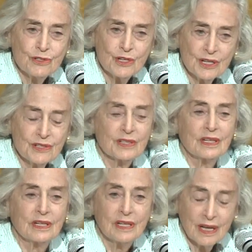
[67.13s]
just
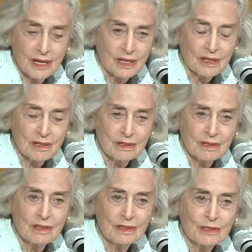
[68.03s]
getting
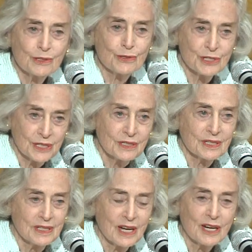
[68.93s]
to
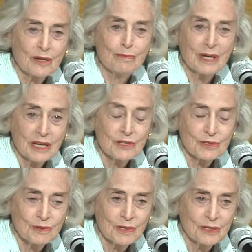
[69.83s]
69 Bank
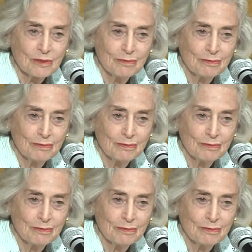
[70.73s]
Street.